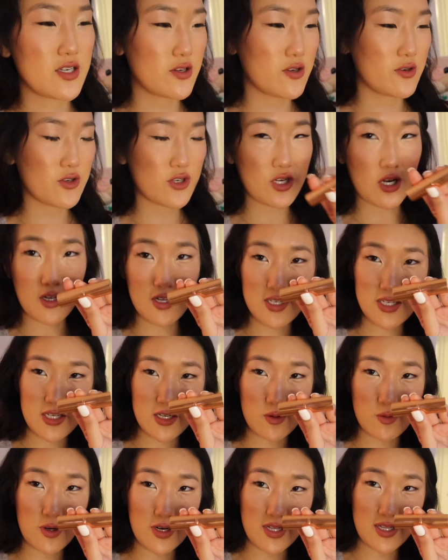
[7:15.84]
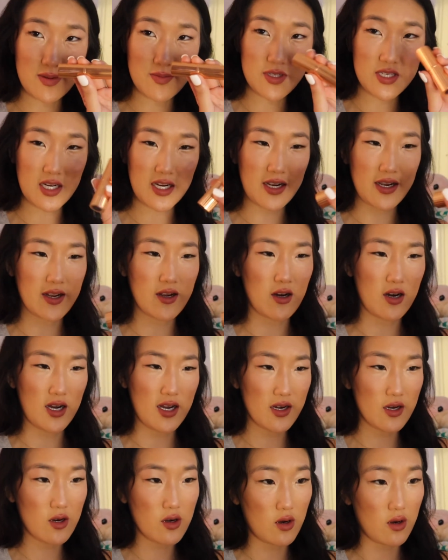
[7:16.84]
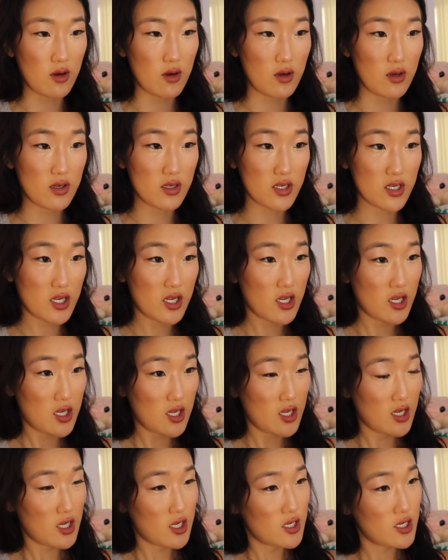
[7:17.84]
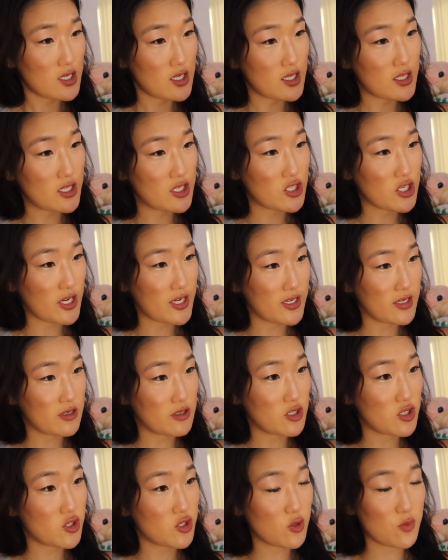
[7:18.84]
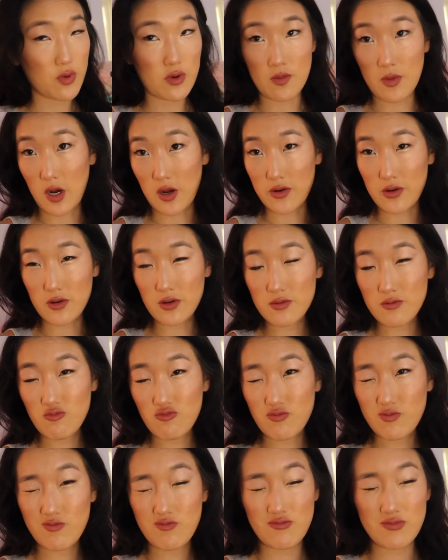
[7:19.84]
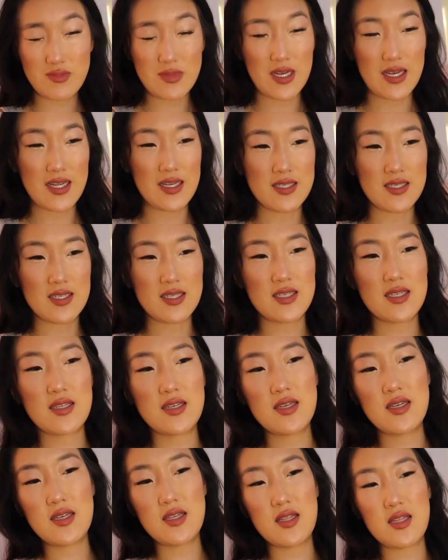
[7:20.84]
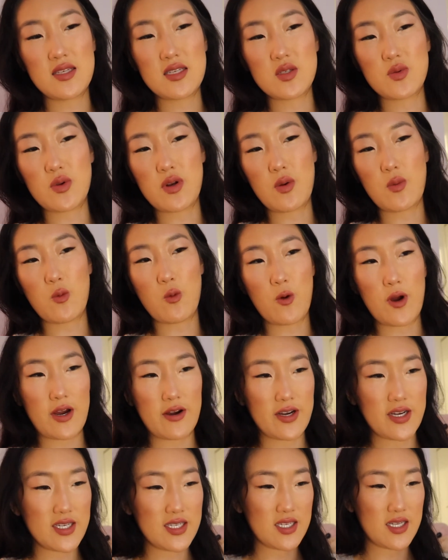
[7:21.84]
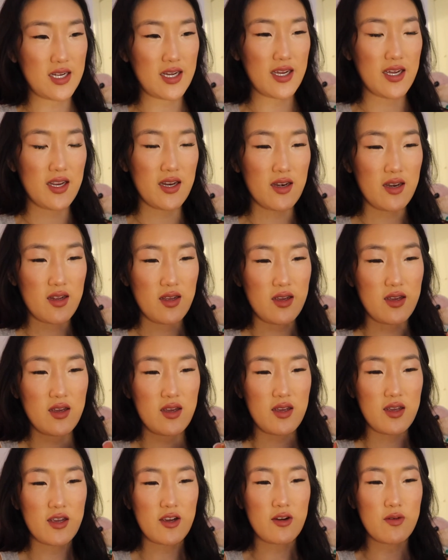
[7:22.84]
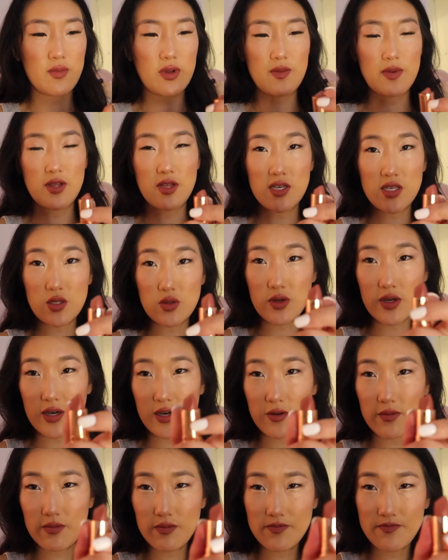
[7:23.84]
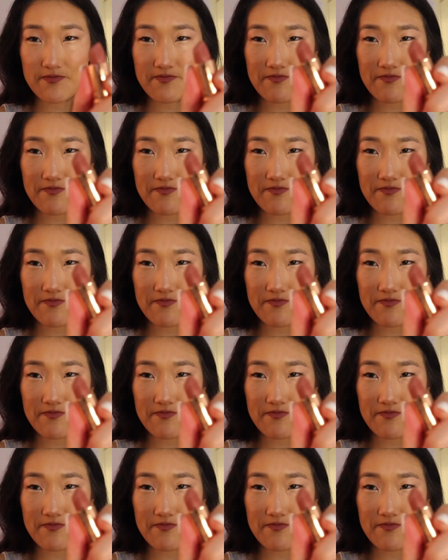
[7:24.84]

new Charlotte Tilbury lipstick I got called in the shade Supermodel and this is what I'm wearing tonight. Here, maybe this will help.